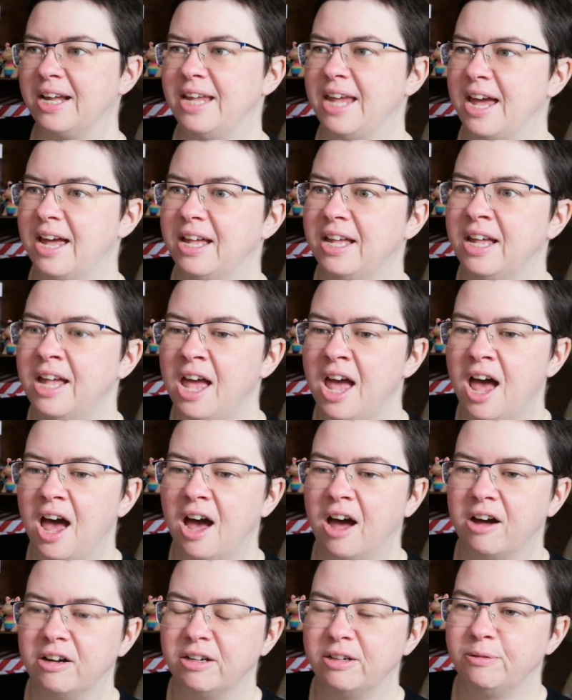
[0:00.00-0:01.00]
that yet.
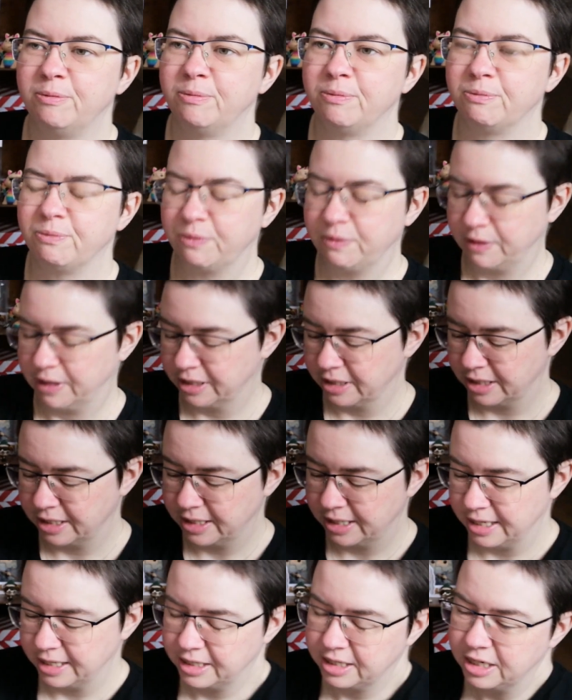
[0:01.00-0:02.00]
As
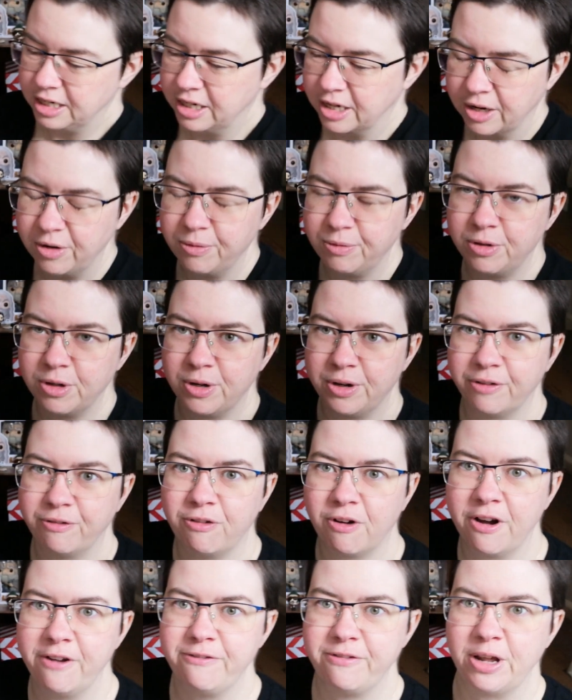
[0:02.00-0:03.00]
I said, you know, doing
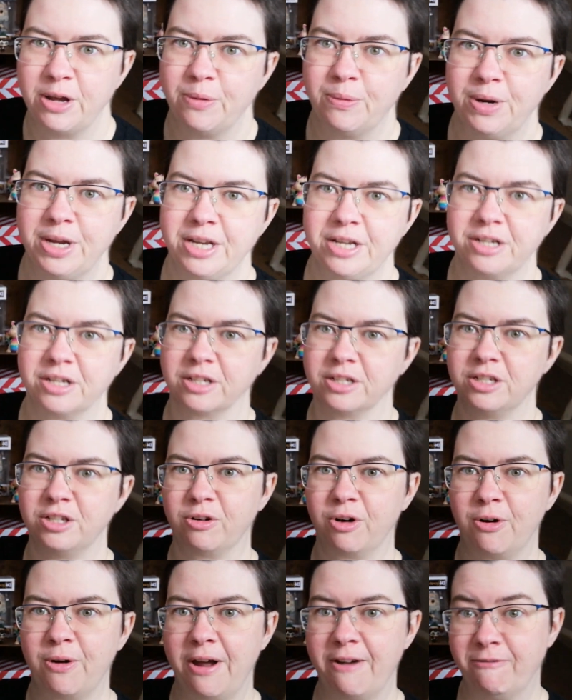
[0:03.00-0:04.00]
a 5-day week
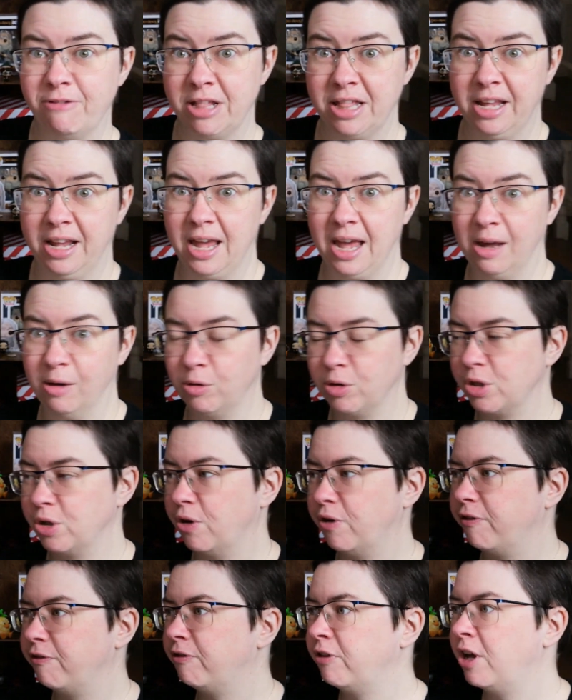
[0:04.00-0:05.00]
does throw everything
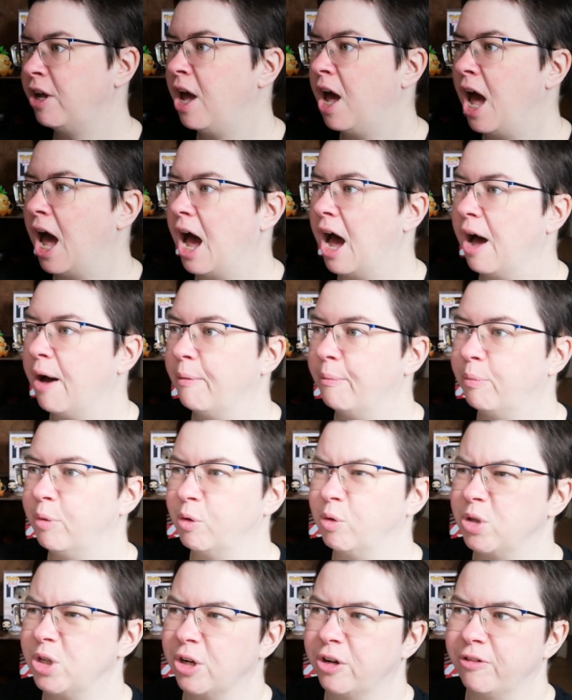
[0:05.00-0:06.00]
else off,
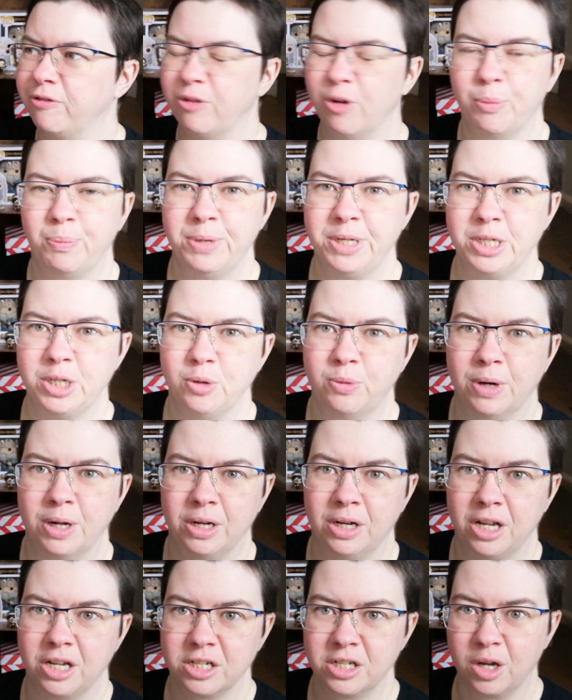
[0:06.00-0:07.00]
but also I've not been too
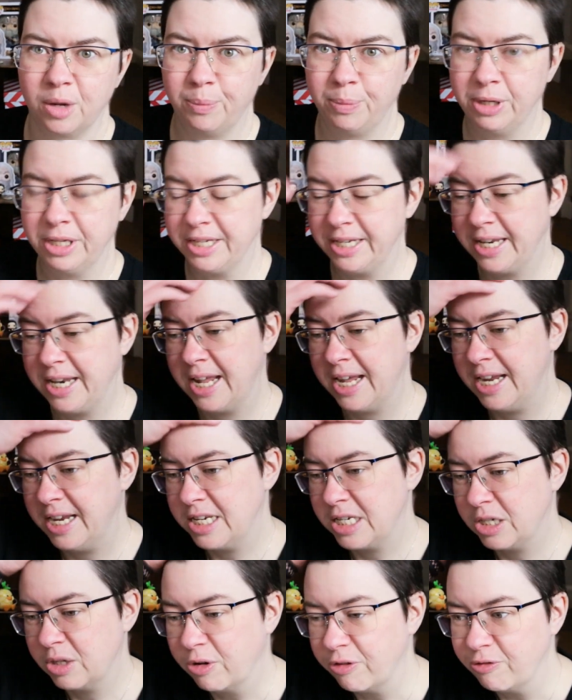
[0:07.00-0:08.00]
well the last couple of
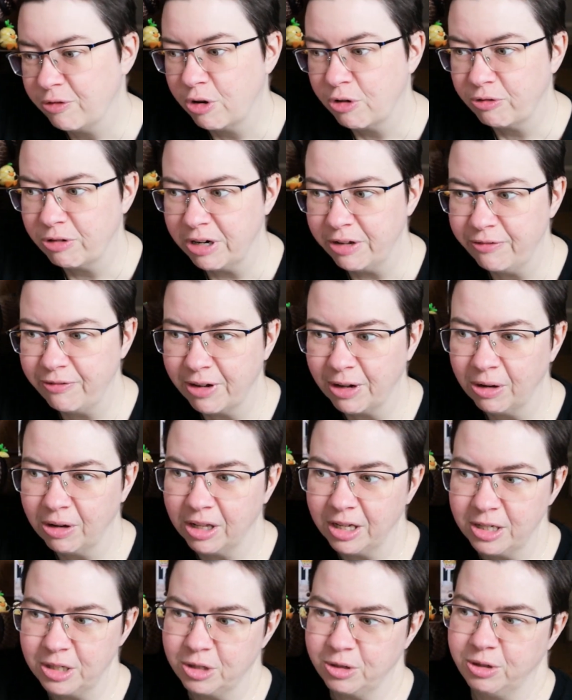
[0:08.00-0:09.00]
days, so I've not really
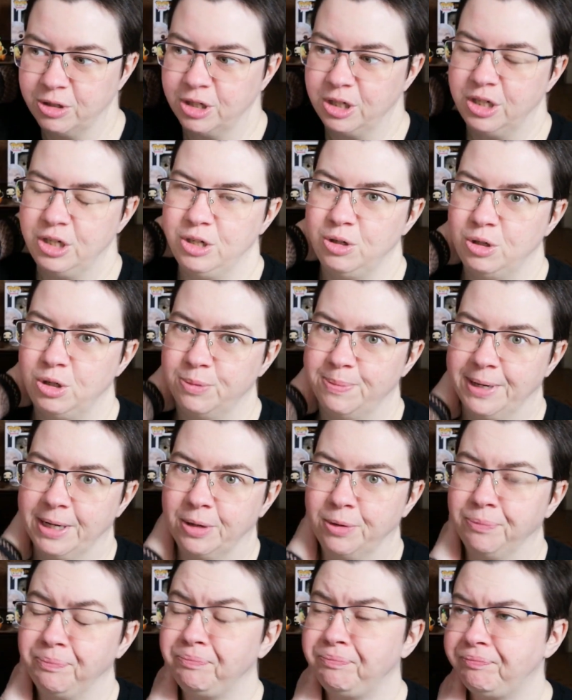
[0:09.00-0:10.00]
felt like doing a huge
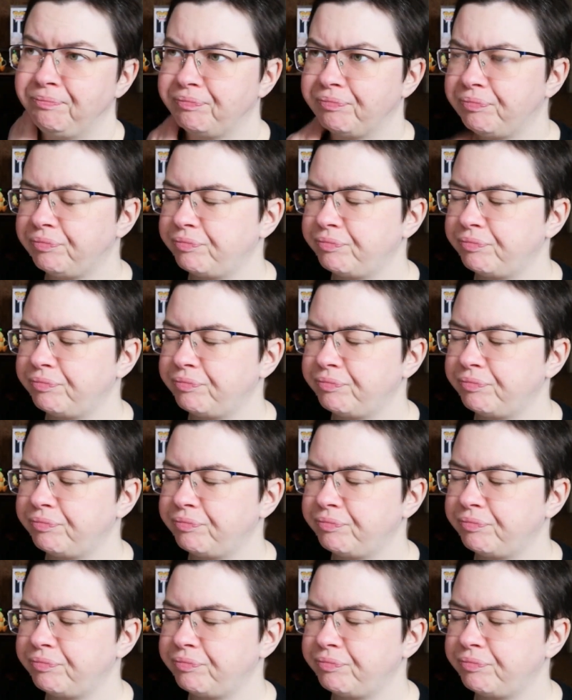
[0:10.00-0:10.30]
amount.